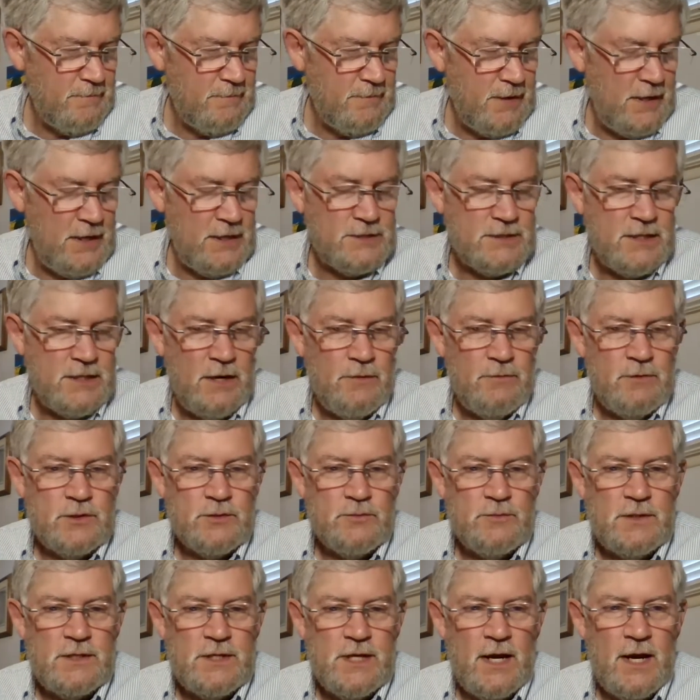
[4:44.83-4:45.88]
As I was
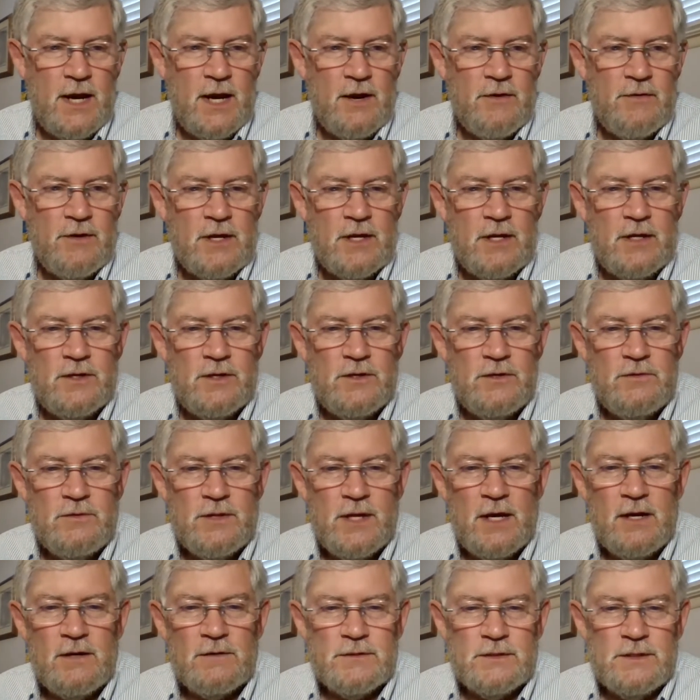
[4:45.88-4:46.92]
retiring in
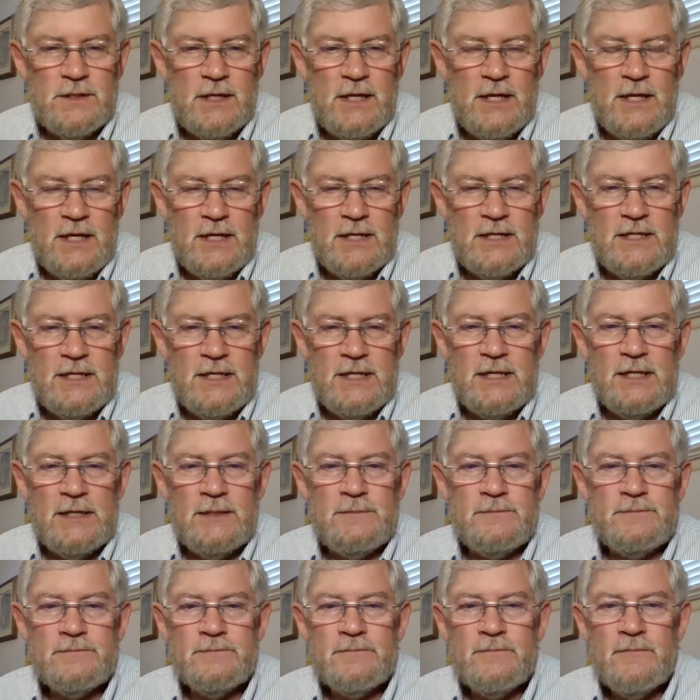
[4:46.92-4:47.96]

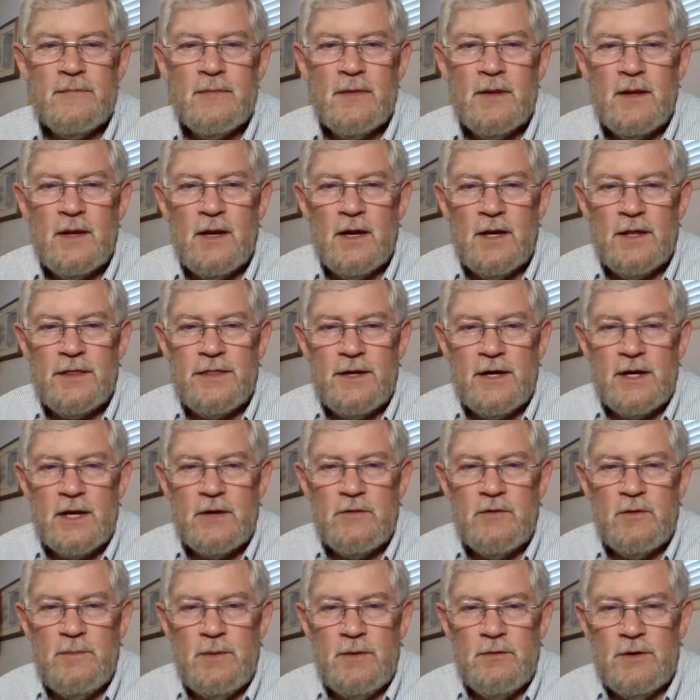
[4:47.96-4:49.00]
2018, I thought I
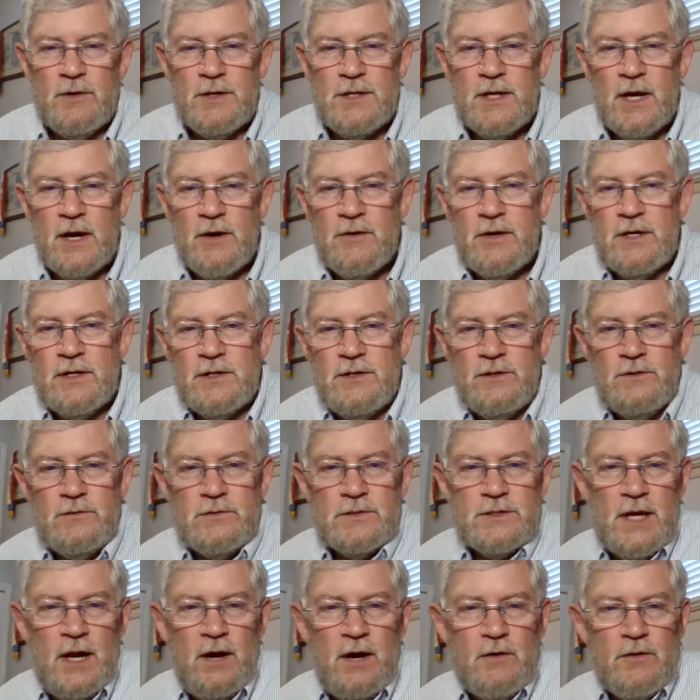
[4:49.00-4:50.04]
would be retiring to
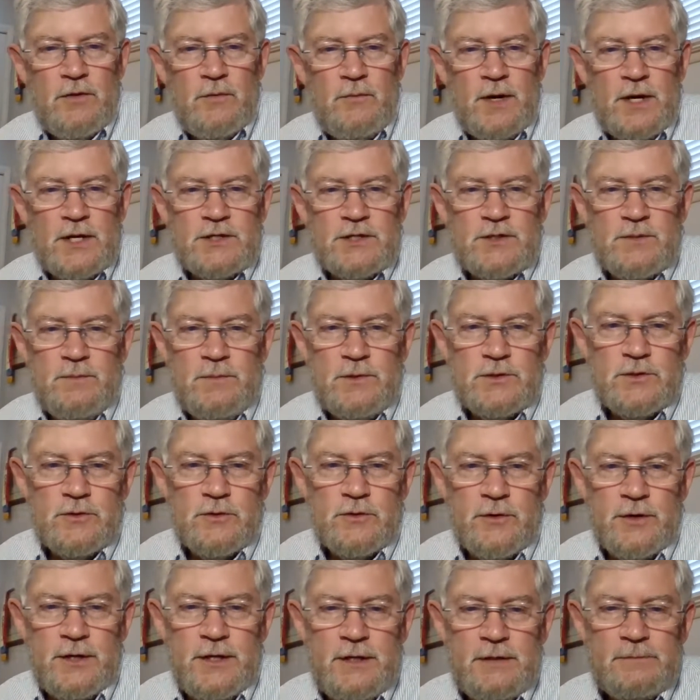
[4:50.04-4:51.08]
Southwest
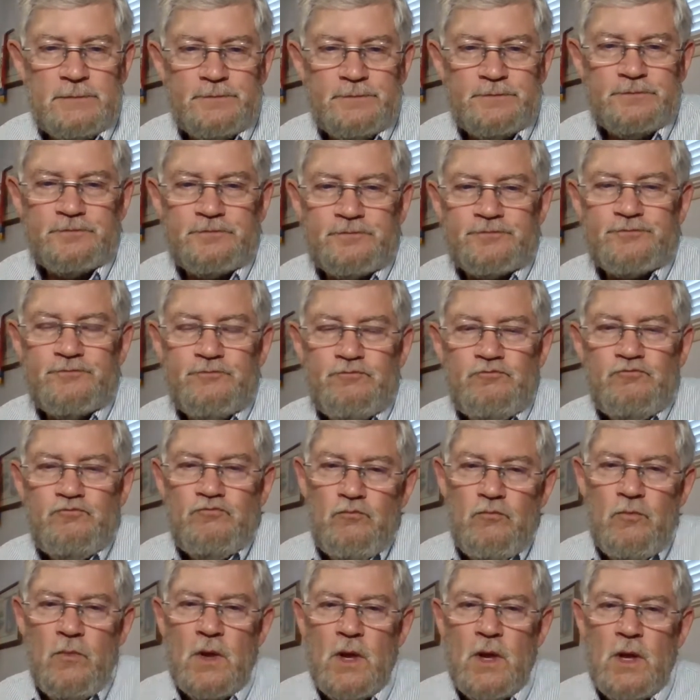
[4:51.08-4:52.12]
Missouri,
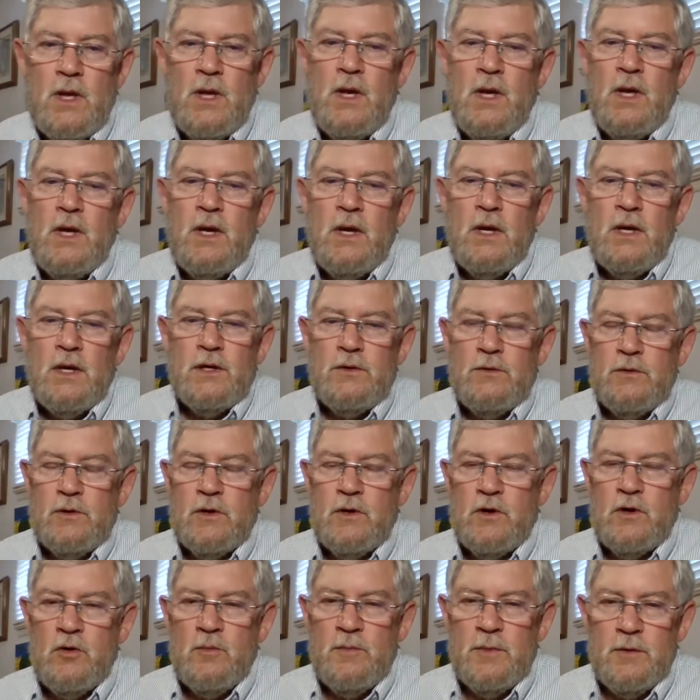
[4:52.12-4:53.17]
to a
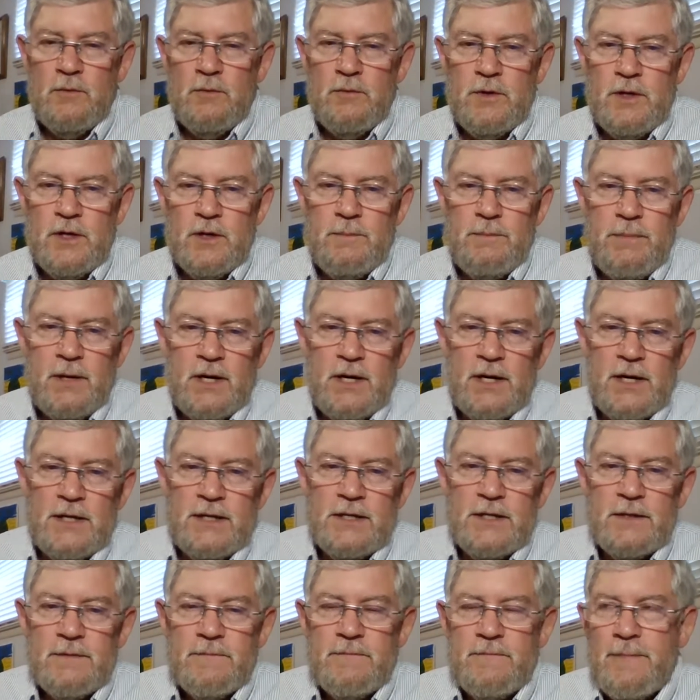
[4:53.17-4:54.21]
home that we had
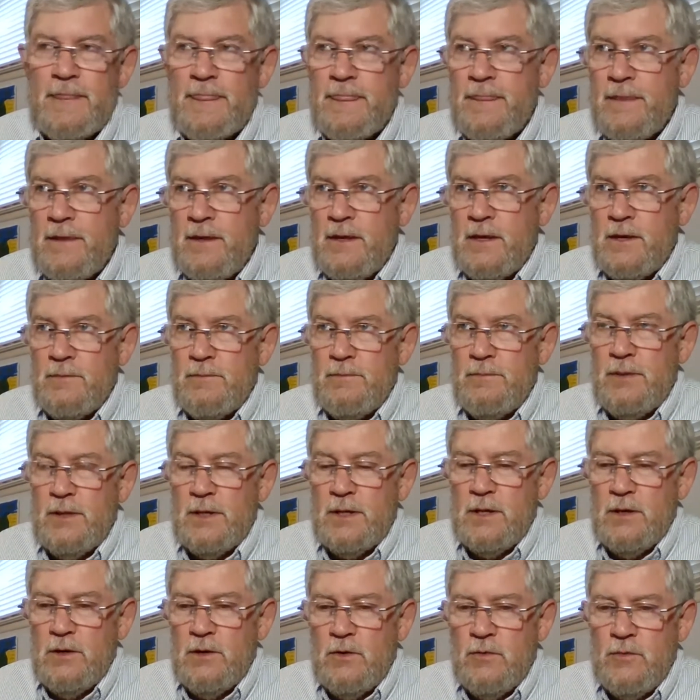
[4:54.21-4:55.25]
bought.
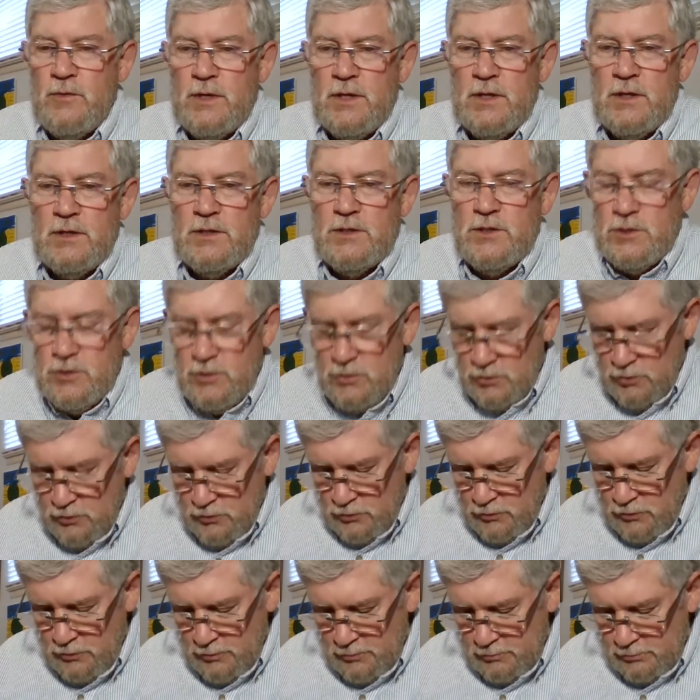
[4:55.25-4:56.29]
But owing
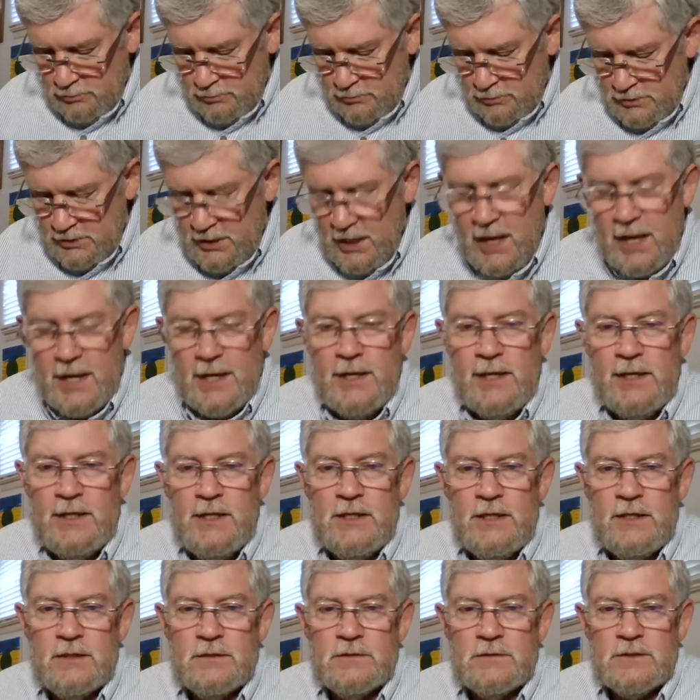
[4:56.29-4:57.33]
to
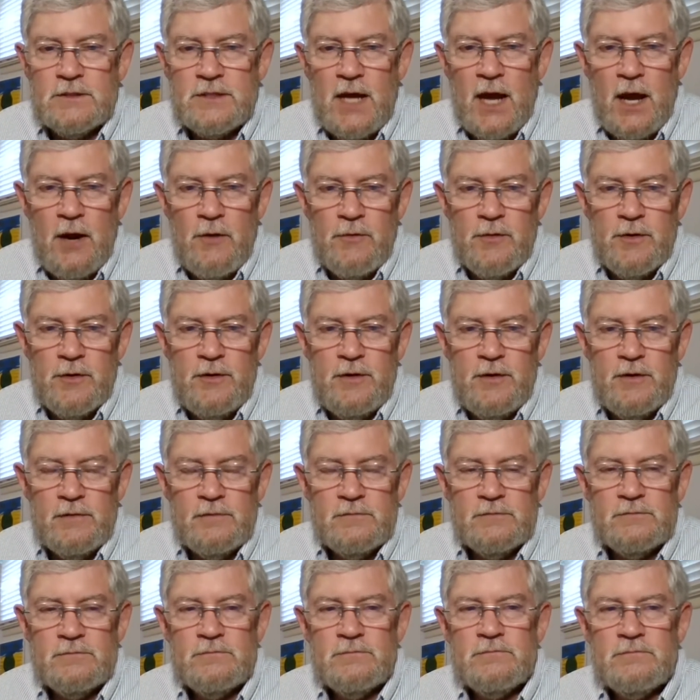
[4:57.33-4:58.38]
sadly soured
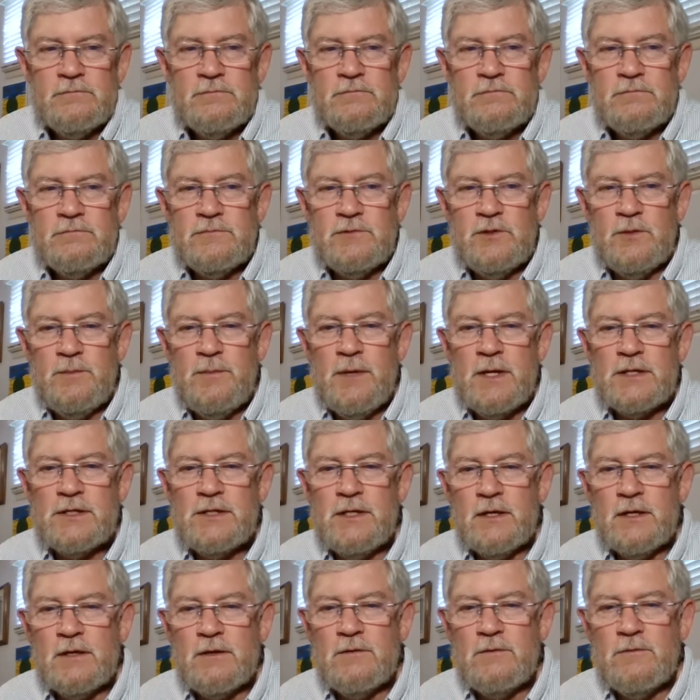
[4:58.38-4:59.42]

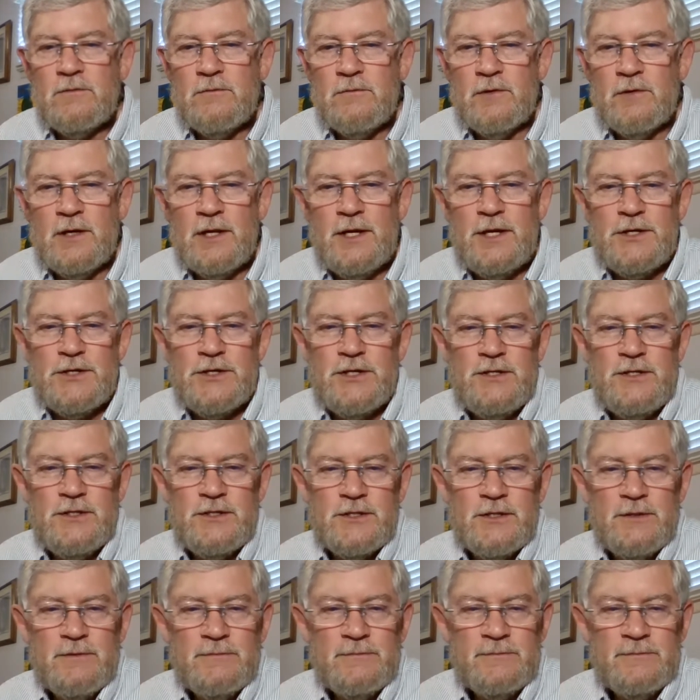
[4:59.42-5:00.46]
domestic relations,